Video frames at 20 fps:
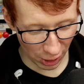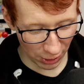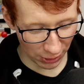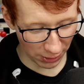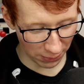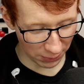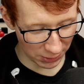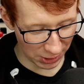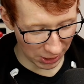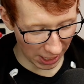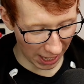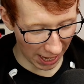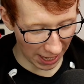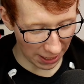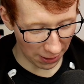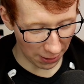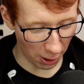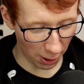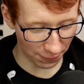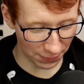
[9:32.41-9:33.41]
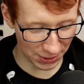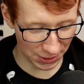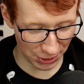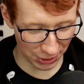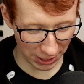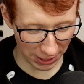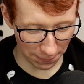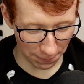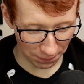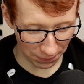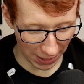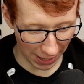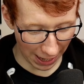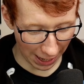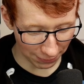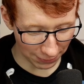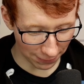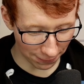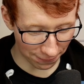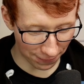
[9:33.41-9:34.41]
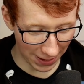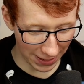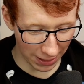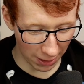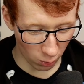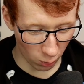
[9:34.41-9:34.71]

on them, chat, off stream. I have to find